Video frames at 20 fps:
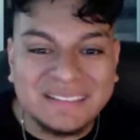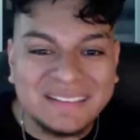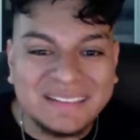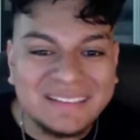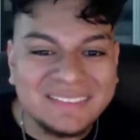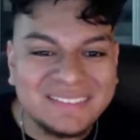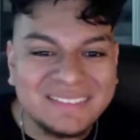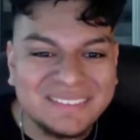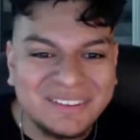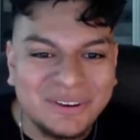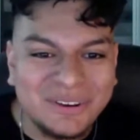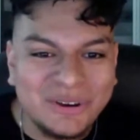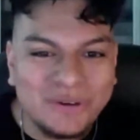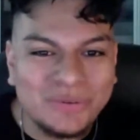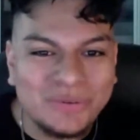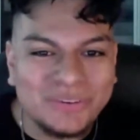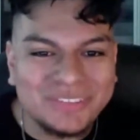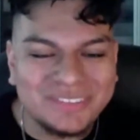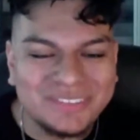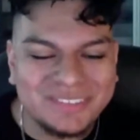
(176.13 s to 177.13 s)
Let's go.
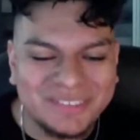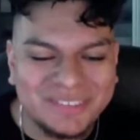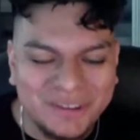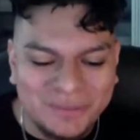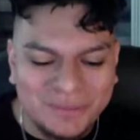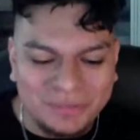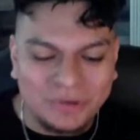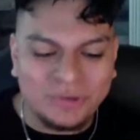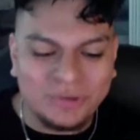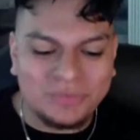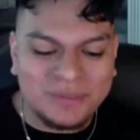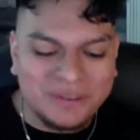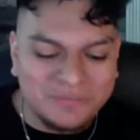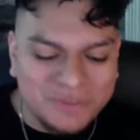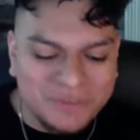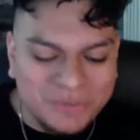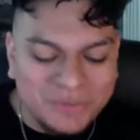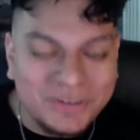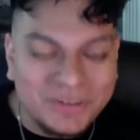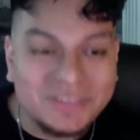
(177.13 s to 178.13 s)
What's up? Hope
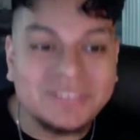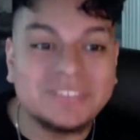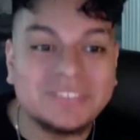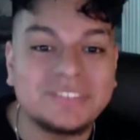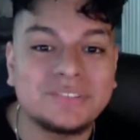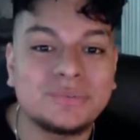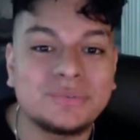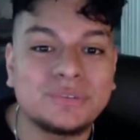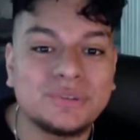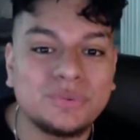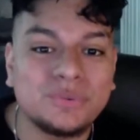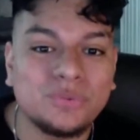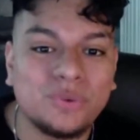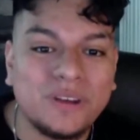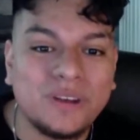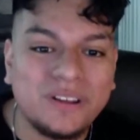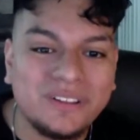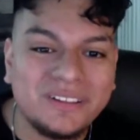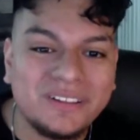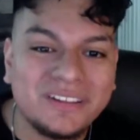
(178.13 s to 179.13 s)
everyone is doing
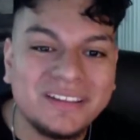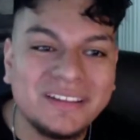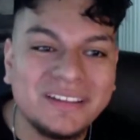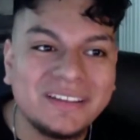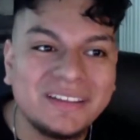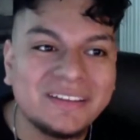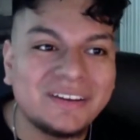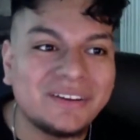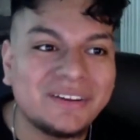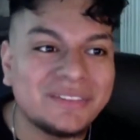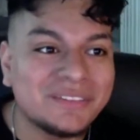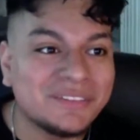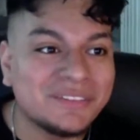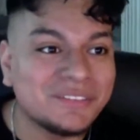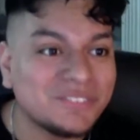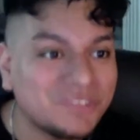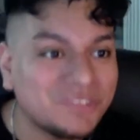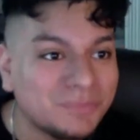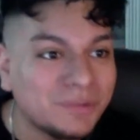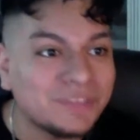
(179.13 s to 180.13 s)
well on
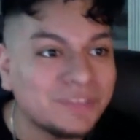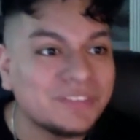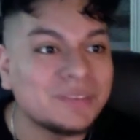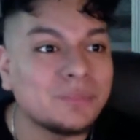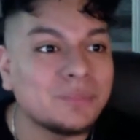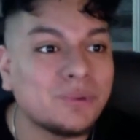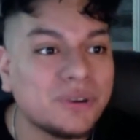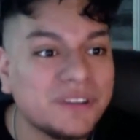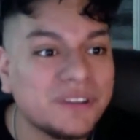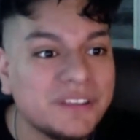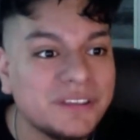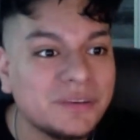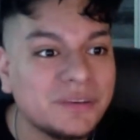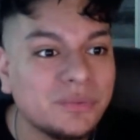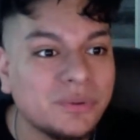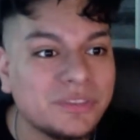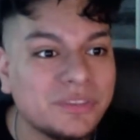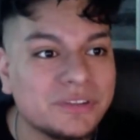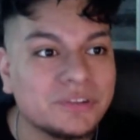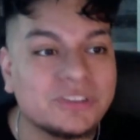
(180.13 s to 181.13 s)
this Monday morning,
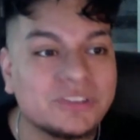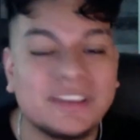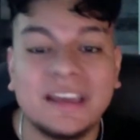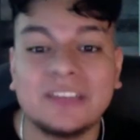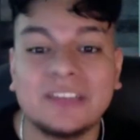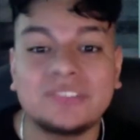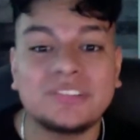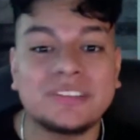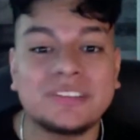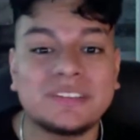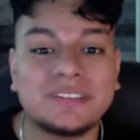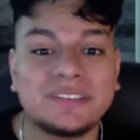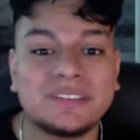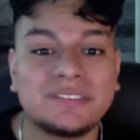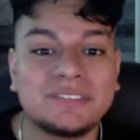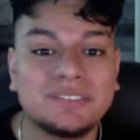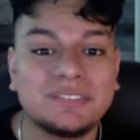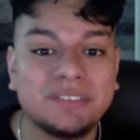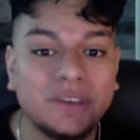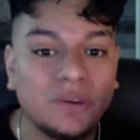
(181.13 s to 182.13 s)
whether you're catching
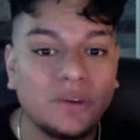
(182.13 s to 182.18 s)
this